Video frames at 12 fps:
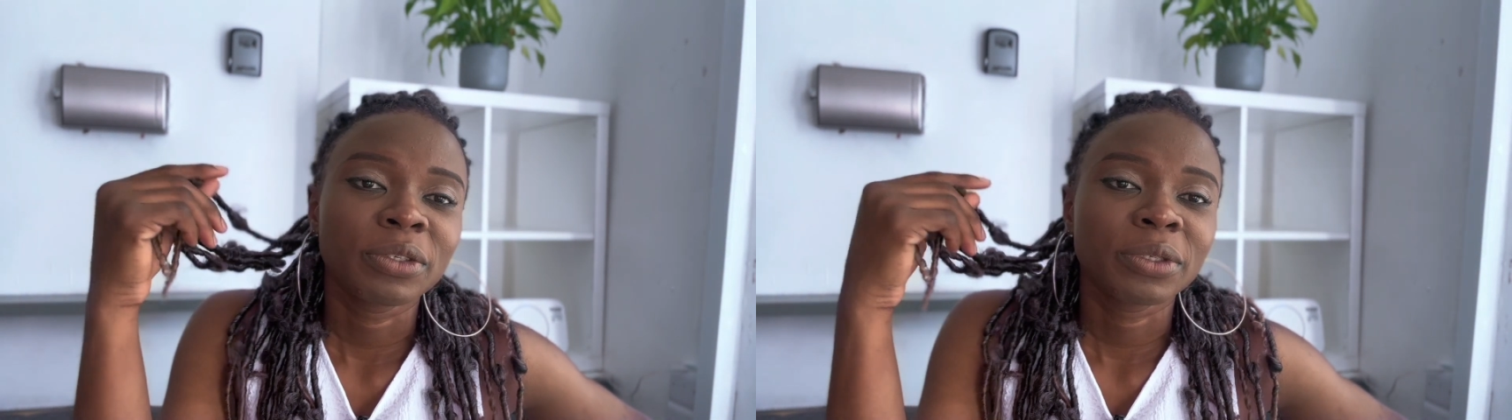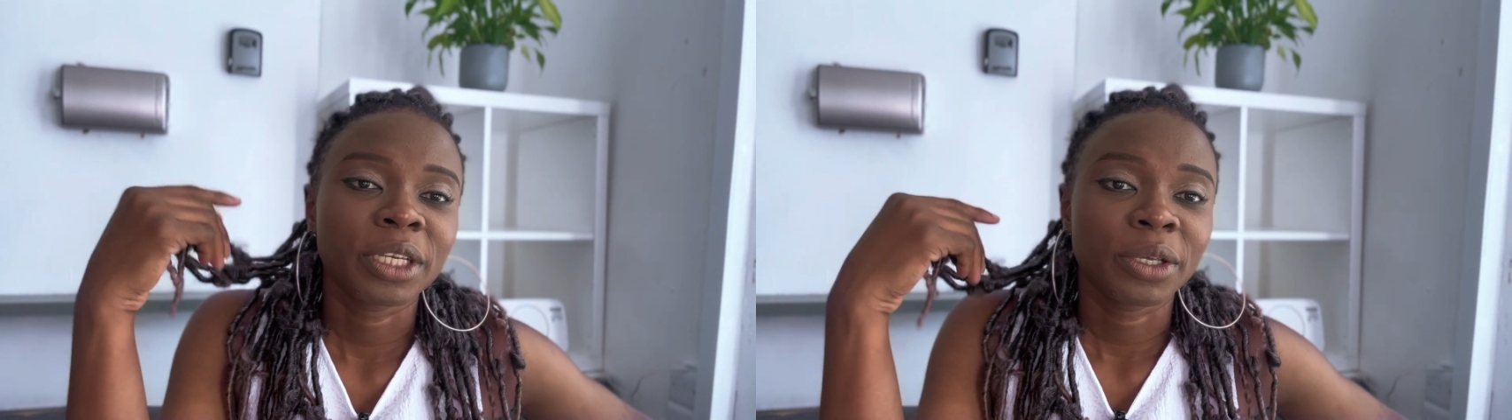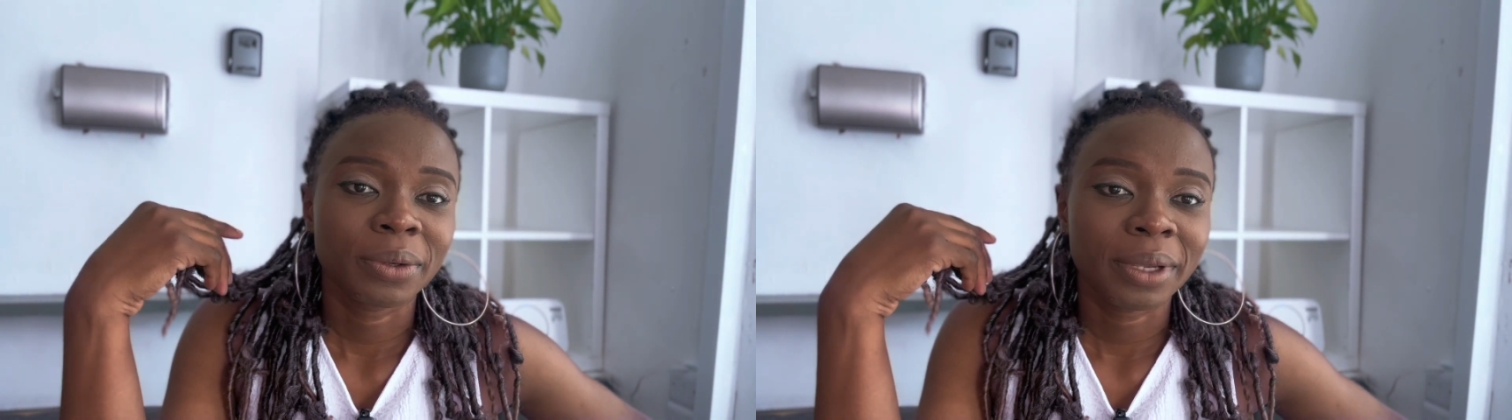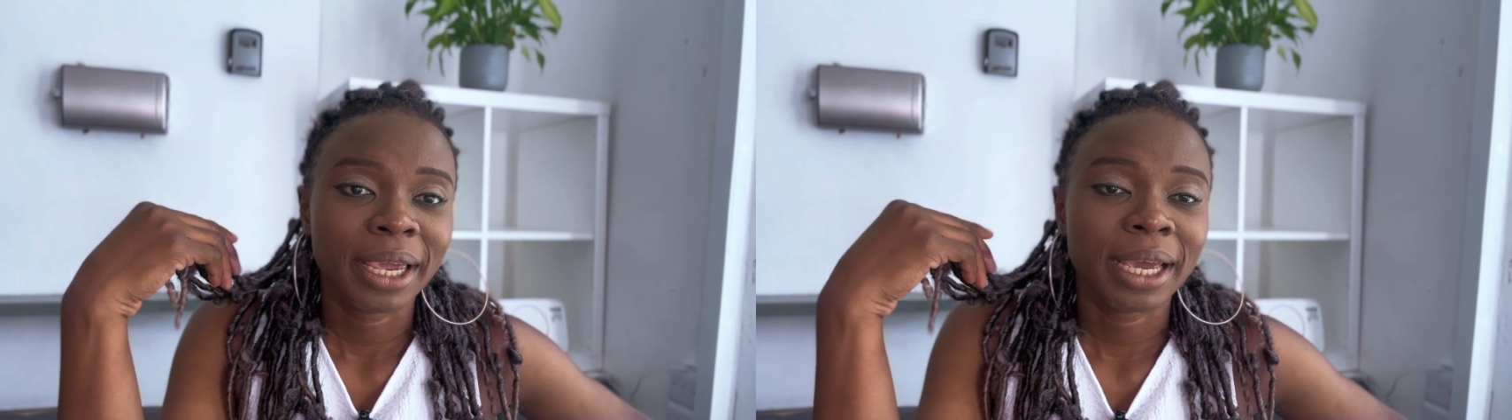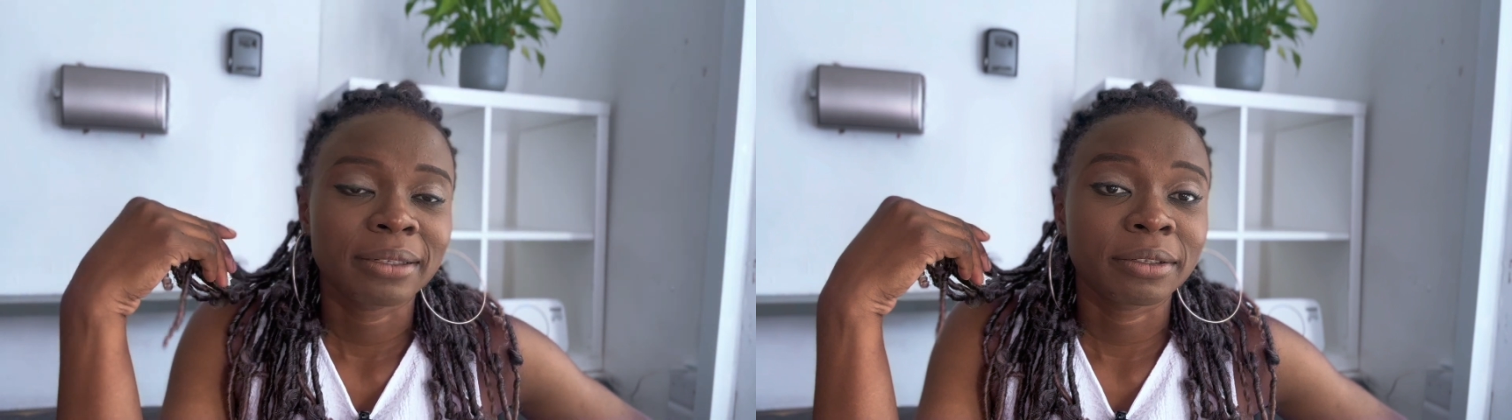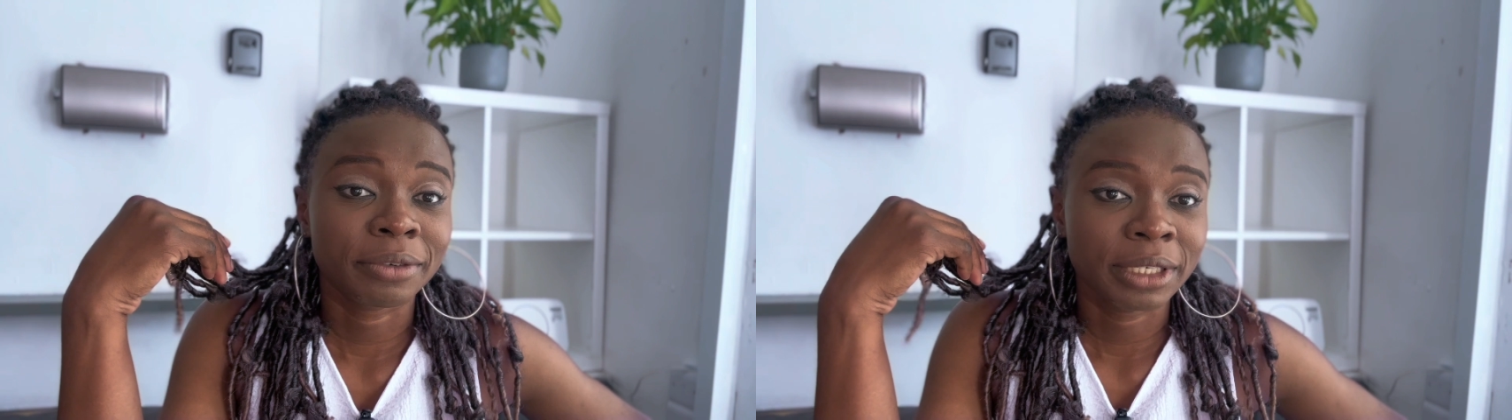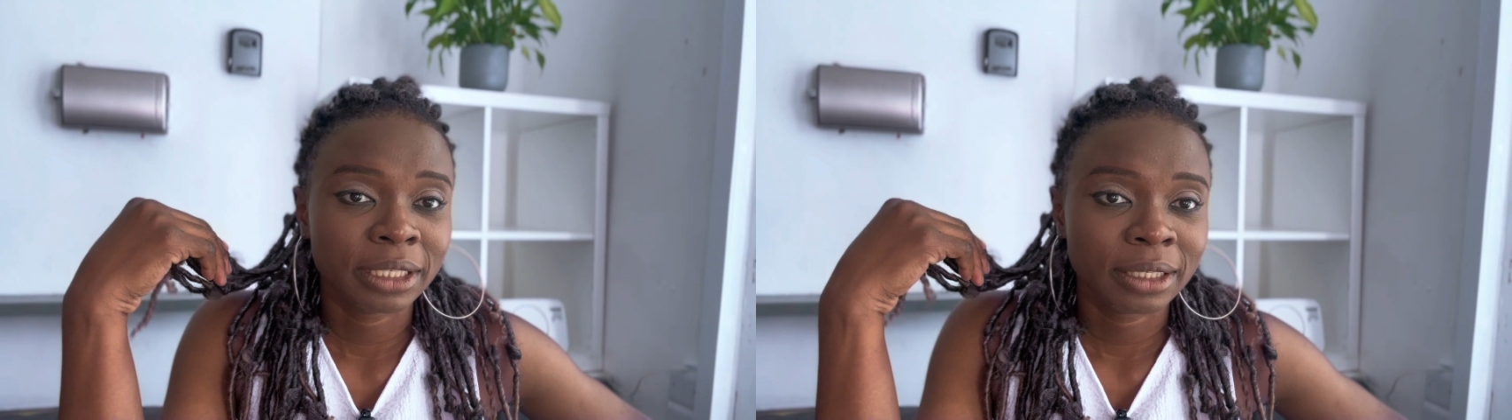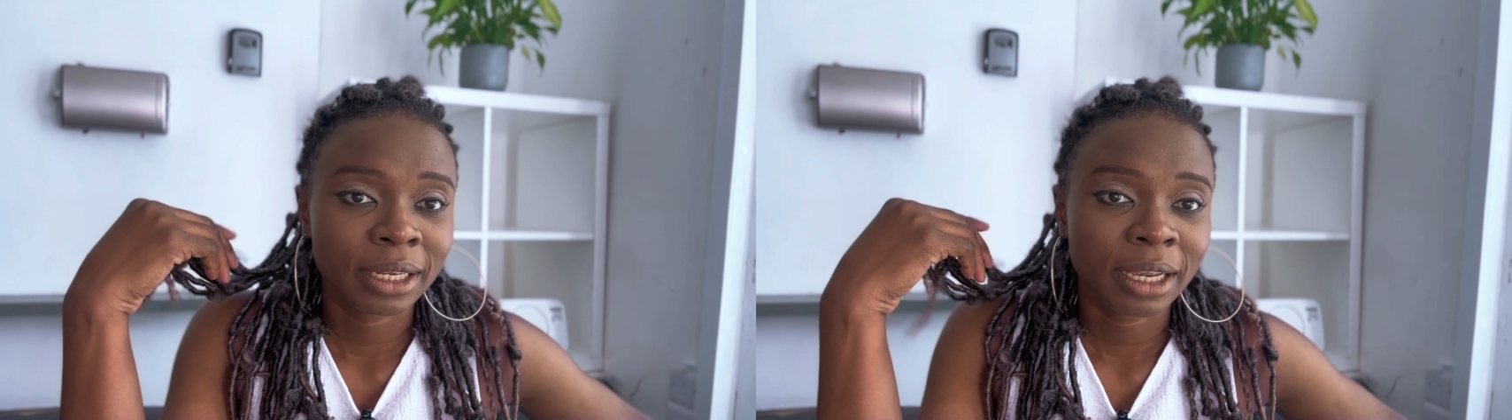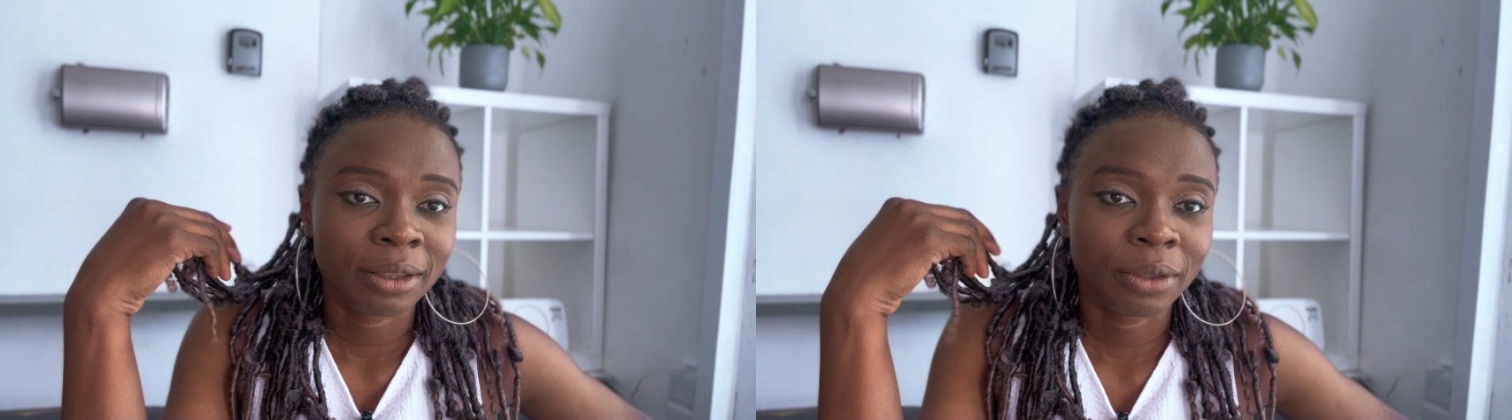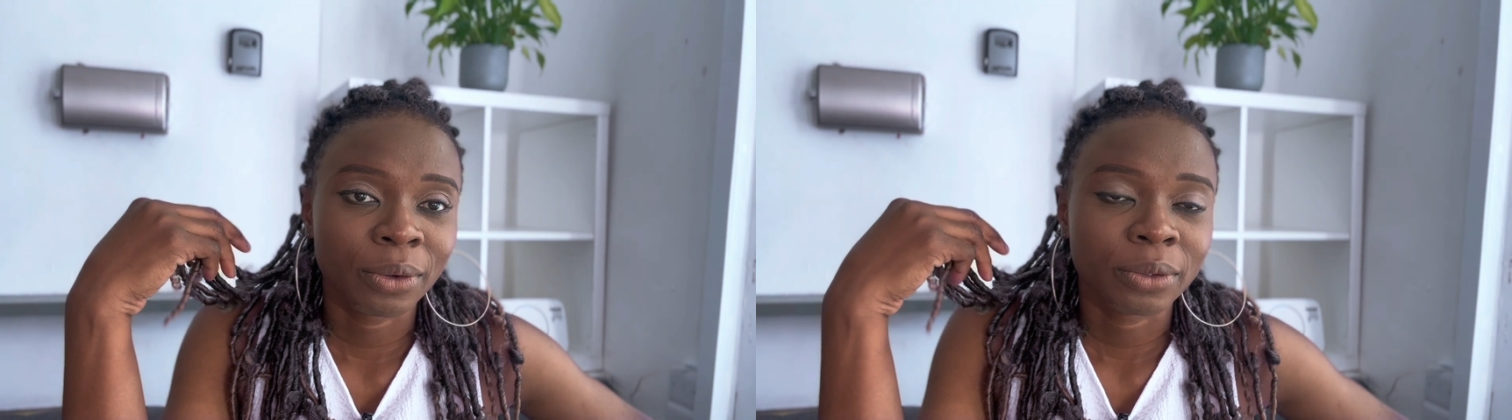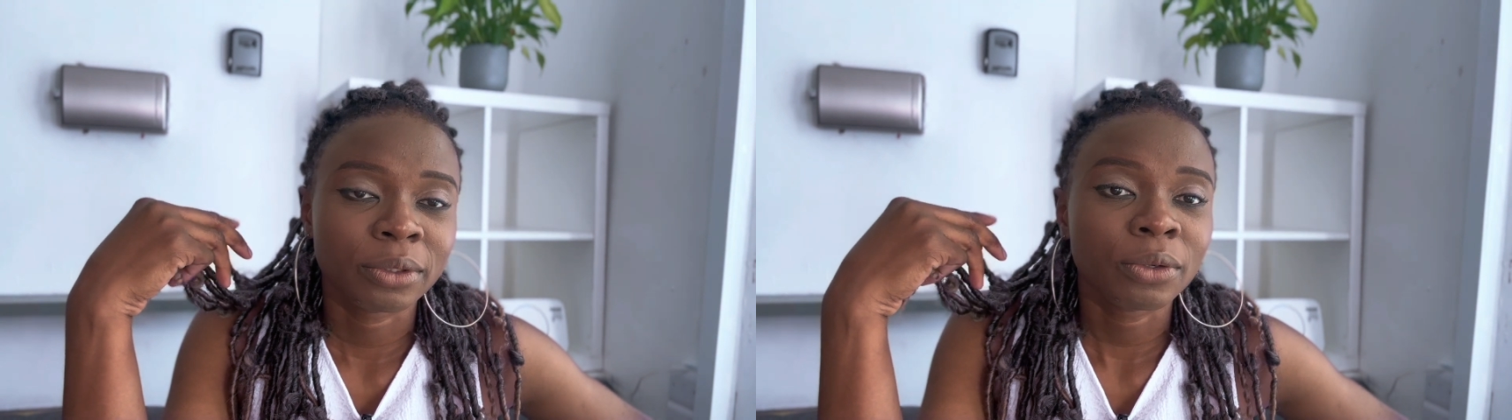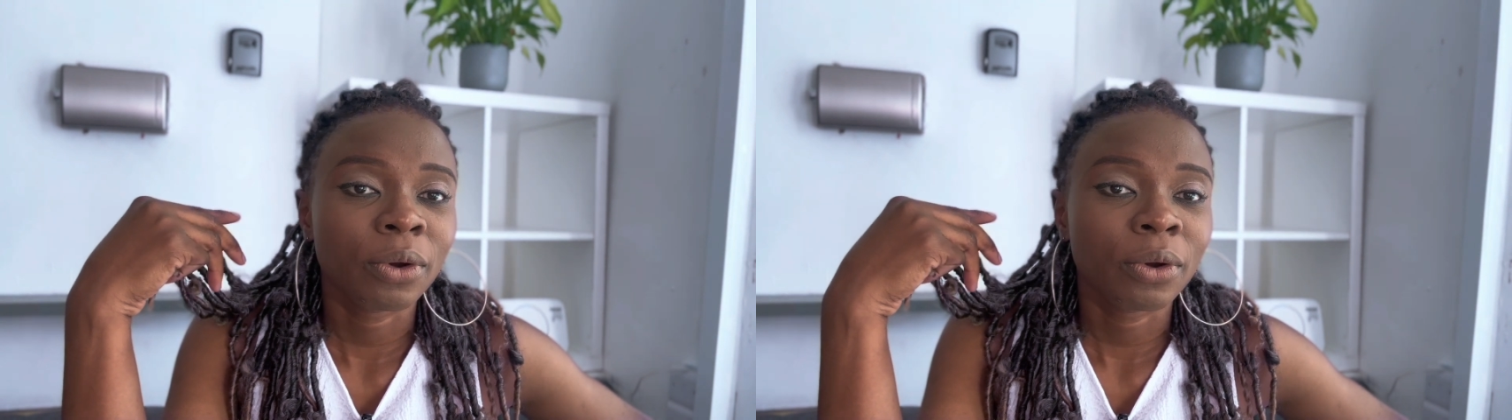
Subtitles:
to the UK as a registered nurse